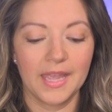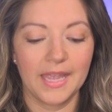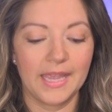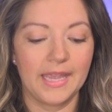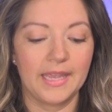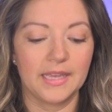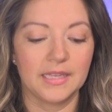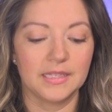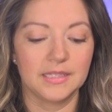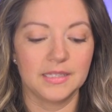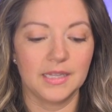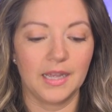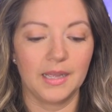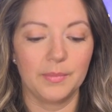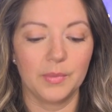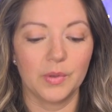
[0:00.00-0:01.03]
and
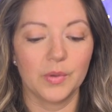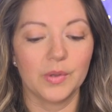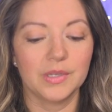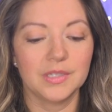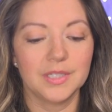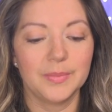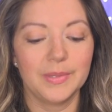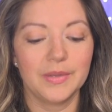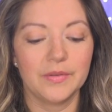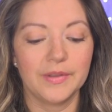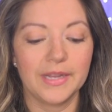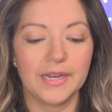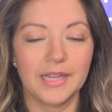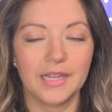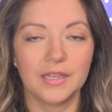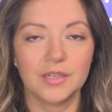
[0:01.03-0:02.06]
I'm going to be
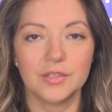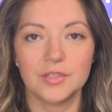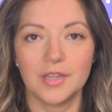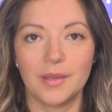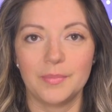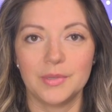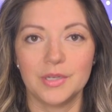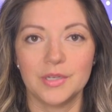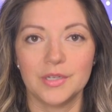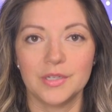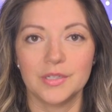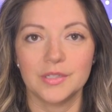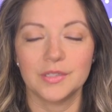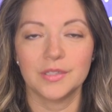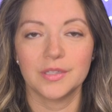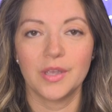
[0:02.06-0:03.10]
reading
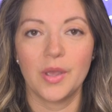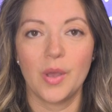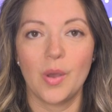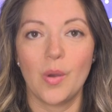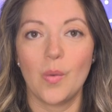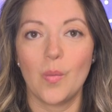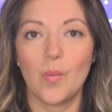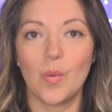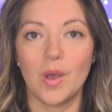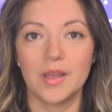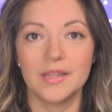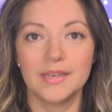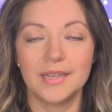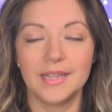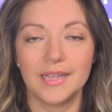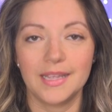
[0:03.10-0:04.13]
chapters
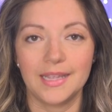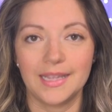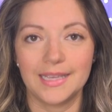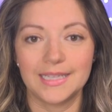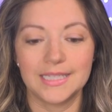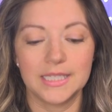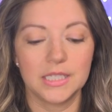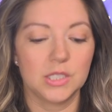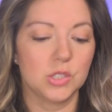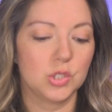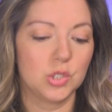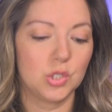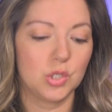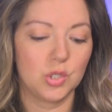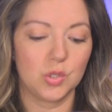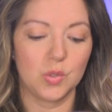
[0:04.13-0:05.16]
1 and
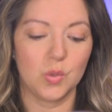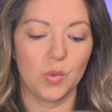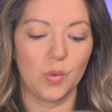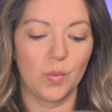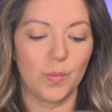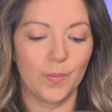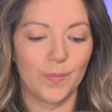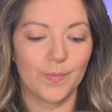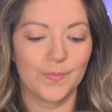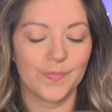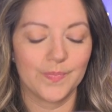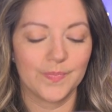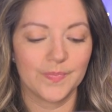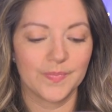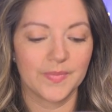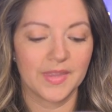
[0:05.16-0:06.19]
2
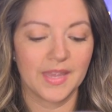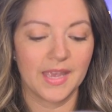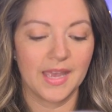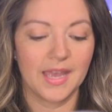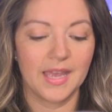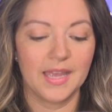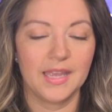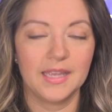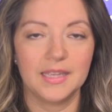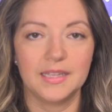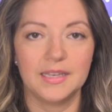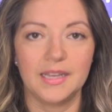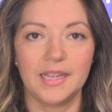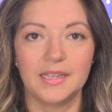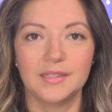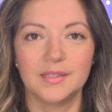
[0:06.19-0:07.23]
in
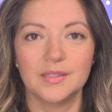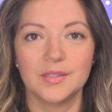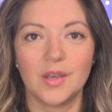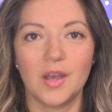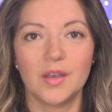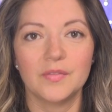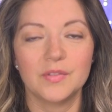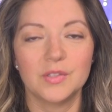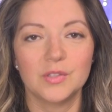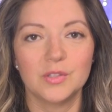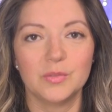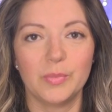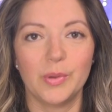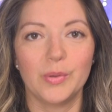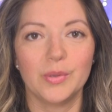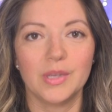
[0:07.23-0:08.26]
a soft
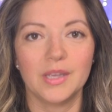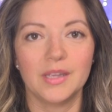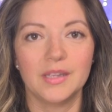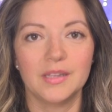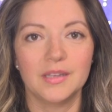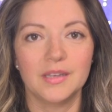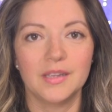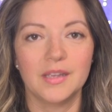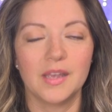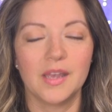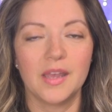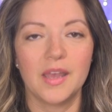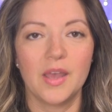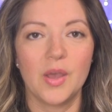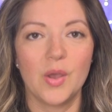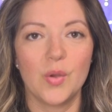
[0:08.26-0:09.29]
spoken,
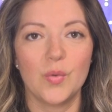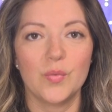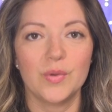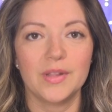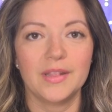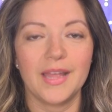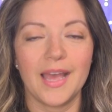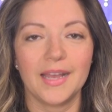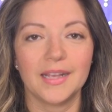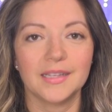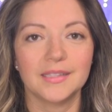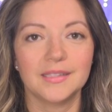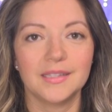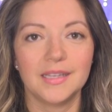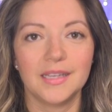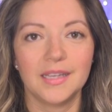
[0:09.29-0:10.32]

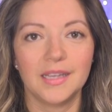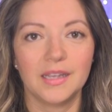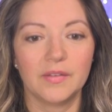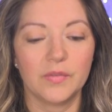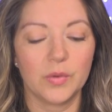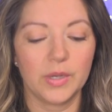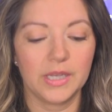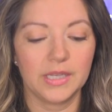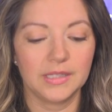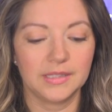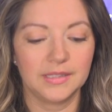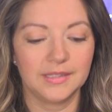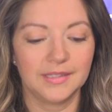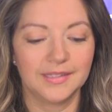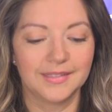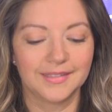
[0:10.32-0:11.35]
relaxing voice.